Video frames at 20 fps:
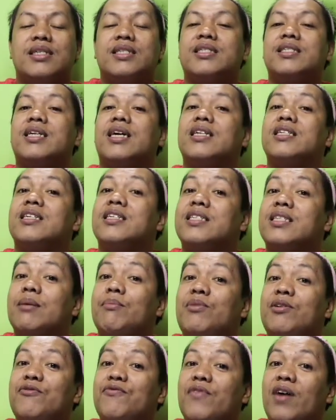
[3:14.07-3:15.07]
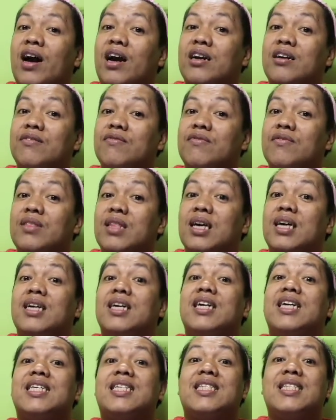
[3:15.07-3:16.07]
Sentence number
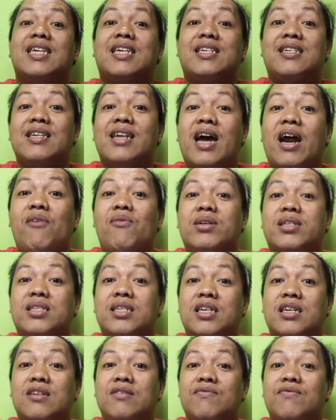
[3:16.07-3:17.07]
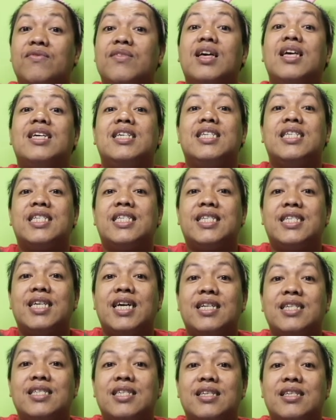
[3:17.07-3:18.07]
5 is declarative
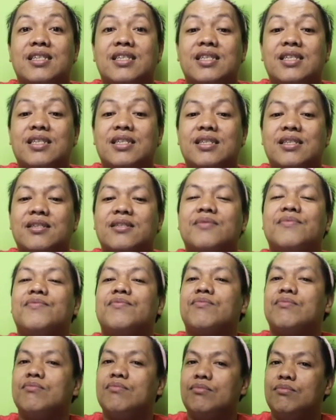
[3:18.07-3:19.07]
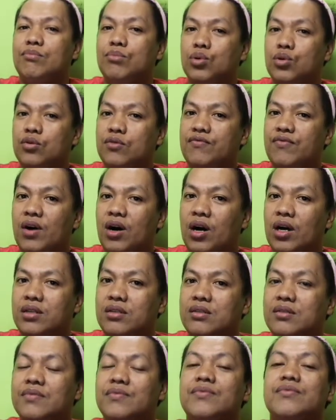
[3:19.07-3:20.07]
sentence. Move
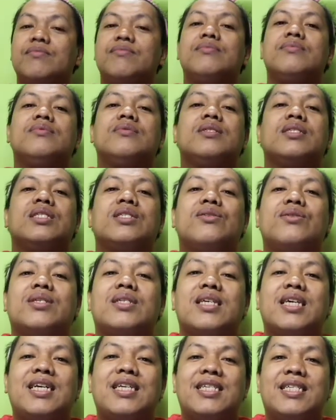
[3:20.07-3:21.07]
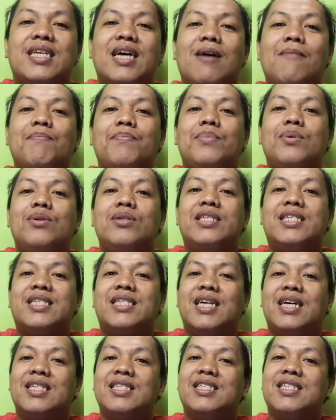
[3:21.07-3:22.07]
on to example
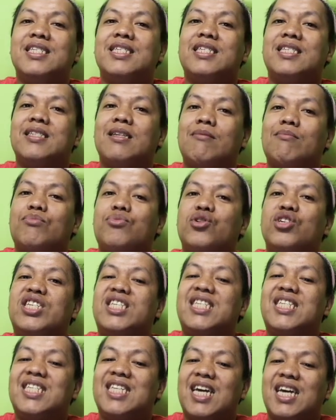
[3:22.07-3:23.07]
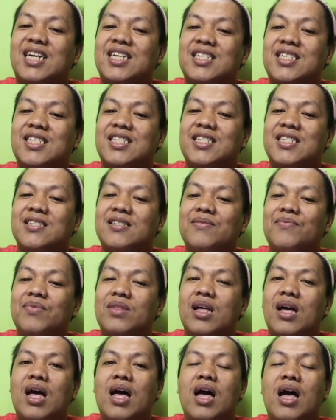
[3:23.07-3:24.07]
sentence number 6.
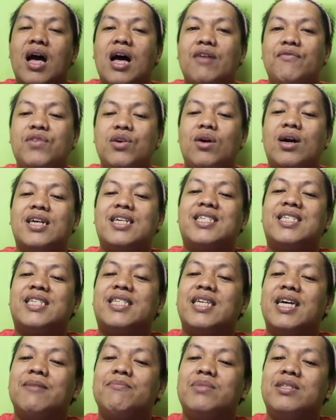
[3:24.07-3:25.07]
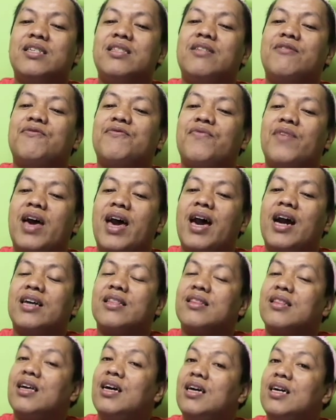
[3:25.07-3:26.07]
Have you accepted the fact
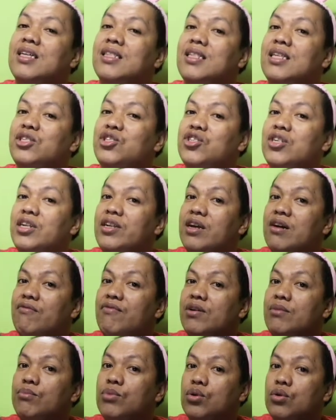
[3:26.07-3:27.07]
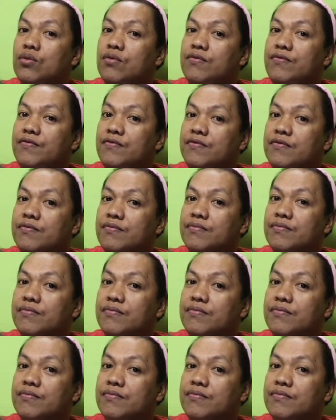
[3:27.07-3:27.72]
that she'll never move?